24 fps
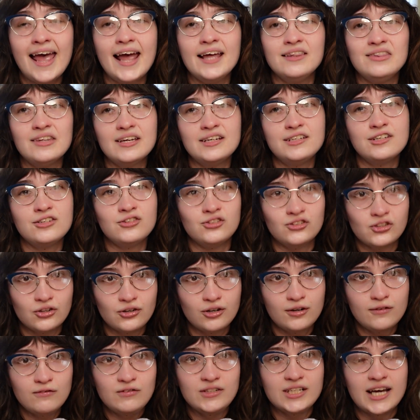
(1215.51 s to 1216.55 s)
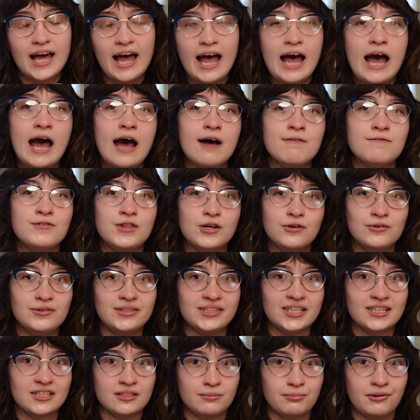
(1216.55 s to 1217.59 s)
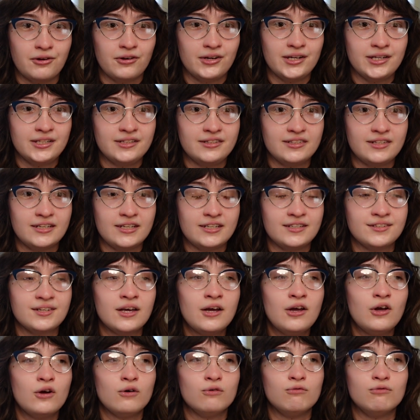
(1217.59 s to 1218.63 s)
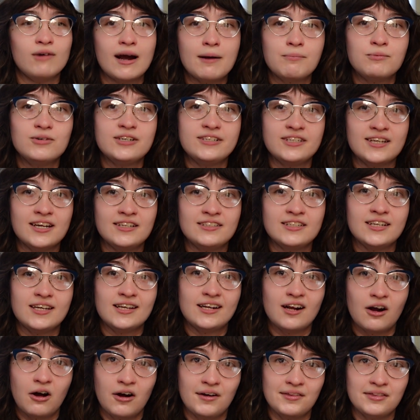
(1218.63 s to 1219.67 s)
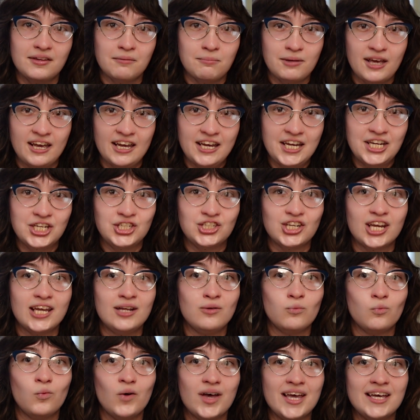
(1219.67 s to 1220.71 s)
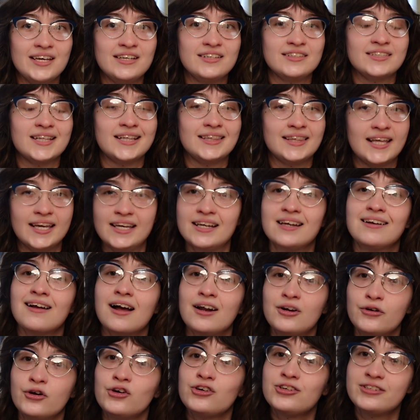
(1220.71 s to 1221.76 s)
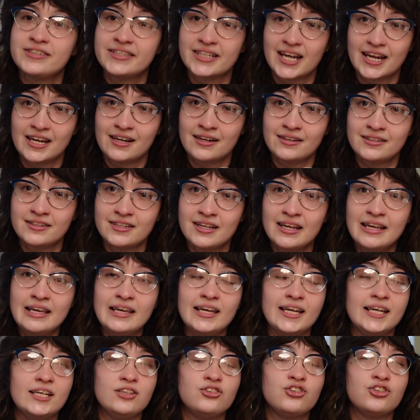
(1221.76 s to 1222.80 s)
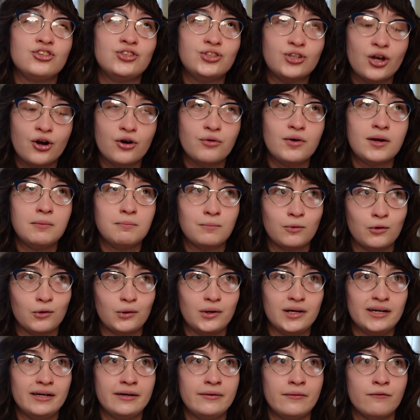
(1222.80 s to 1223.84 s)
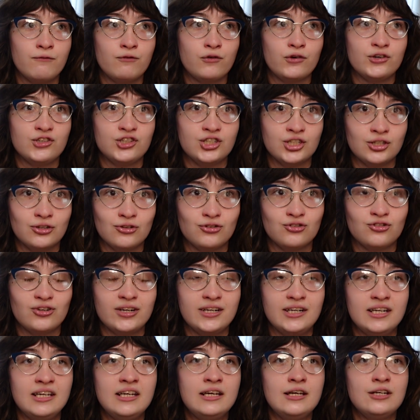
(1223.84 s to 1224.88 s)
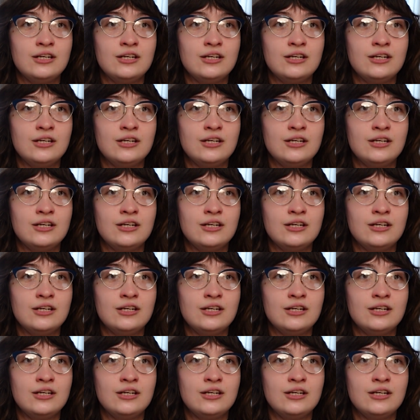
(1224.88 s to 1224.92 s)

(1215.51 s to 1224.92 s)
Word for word: And they deserve to have those experiences represented on the page in ways that they can understand. It's so important for children